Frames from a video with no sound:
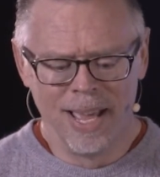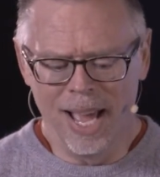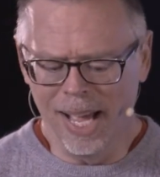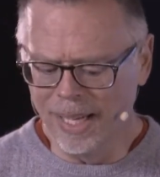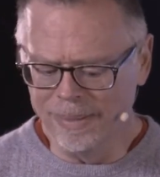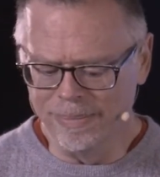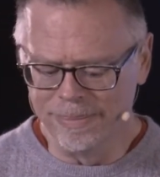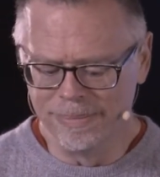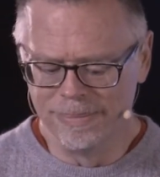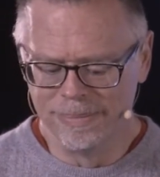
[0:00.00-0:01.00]
And
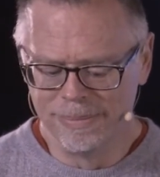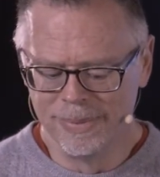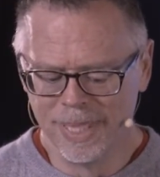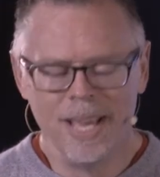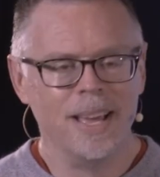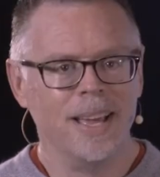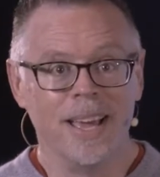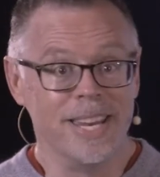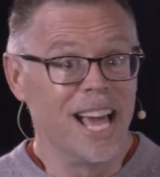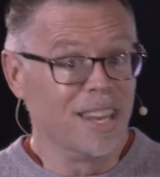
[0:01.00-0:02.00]

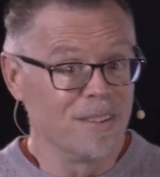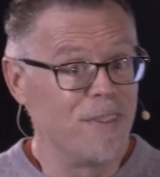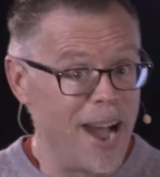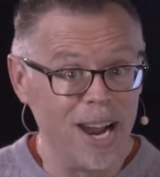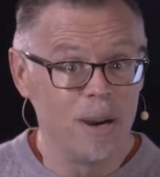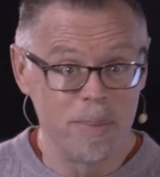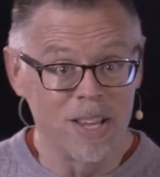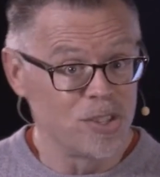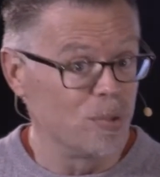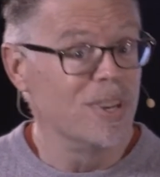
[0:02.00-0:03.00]
yelling fire
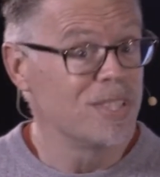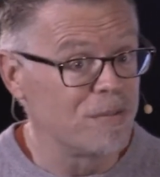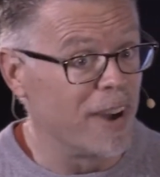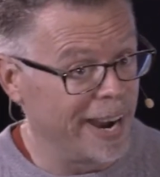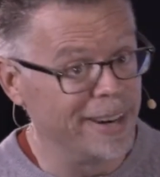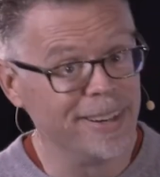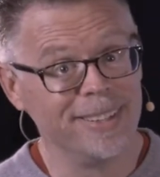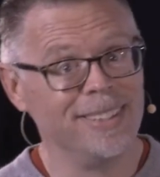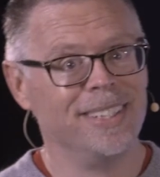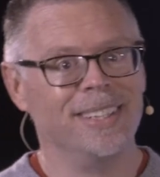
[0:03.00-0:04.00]
because there is a
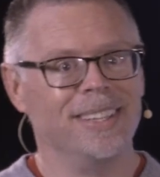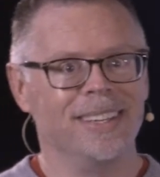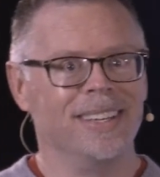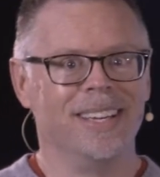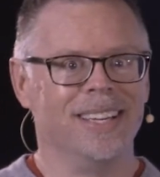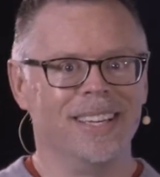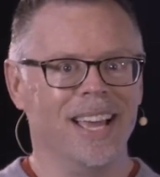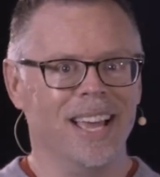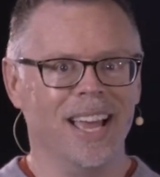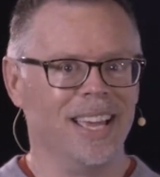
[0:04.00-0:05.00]
fire,
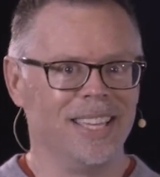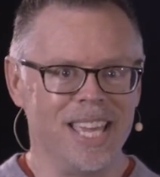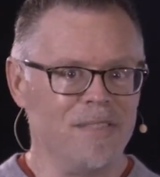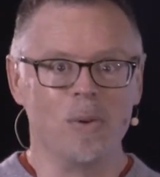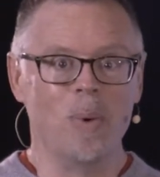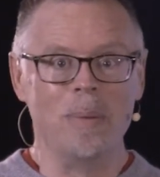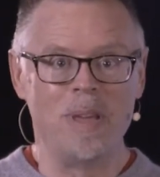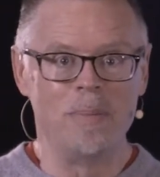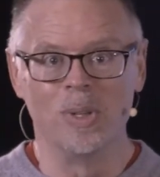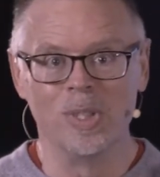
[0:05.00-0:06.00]
even when
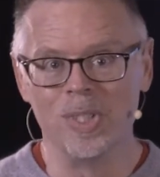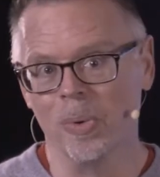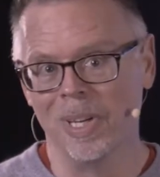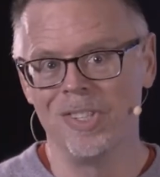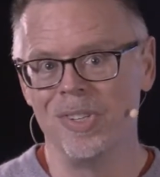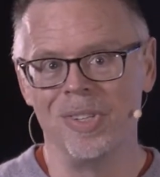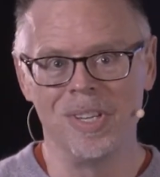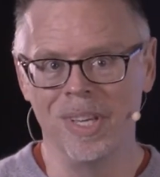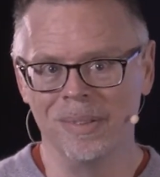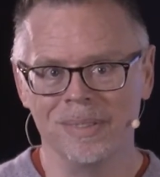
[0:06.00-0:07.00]
people don't listen
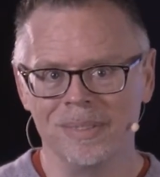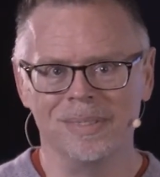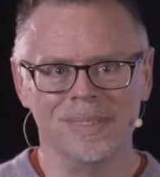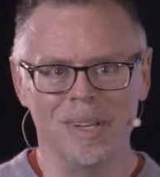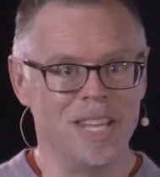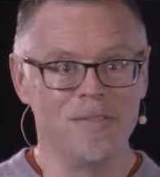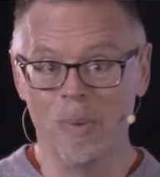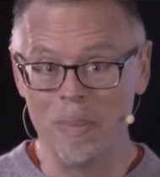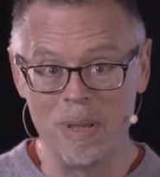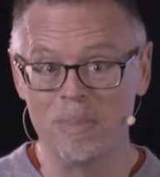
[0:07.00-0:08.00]
to you, and even
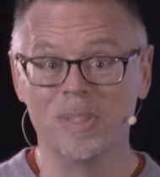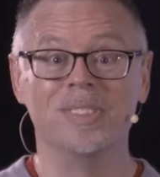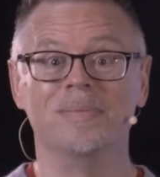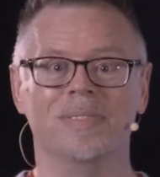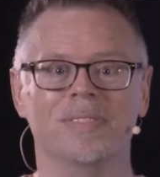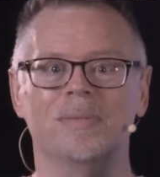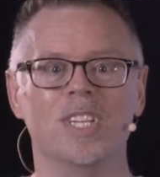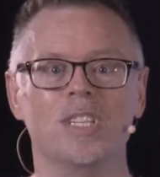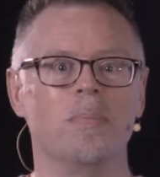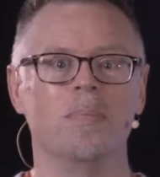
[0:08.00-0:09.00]
when people
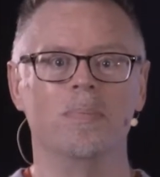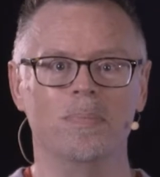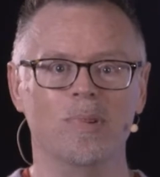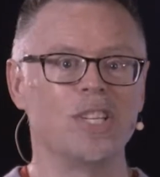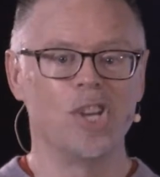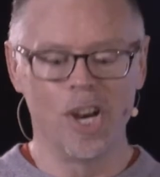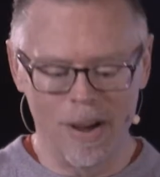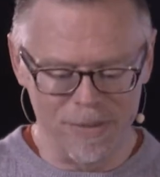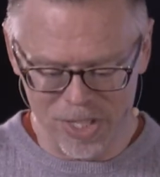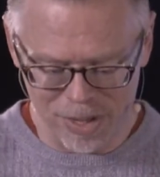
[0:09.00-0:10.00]
just brush it
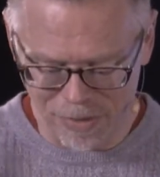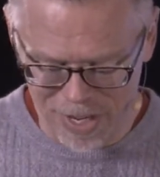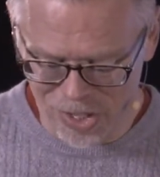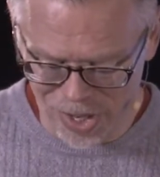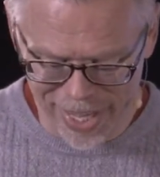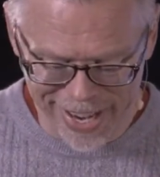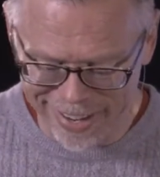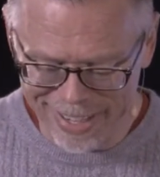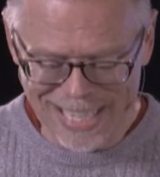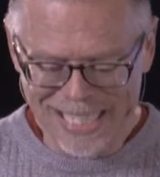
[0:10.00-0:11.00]
off as if it isn't there,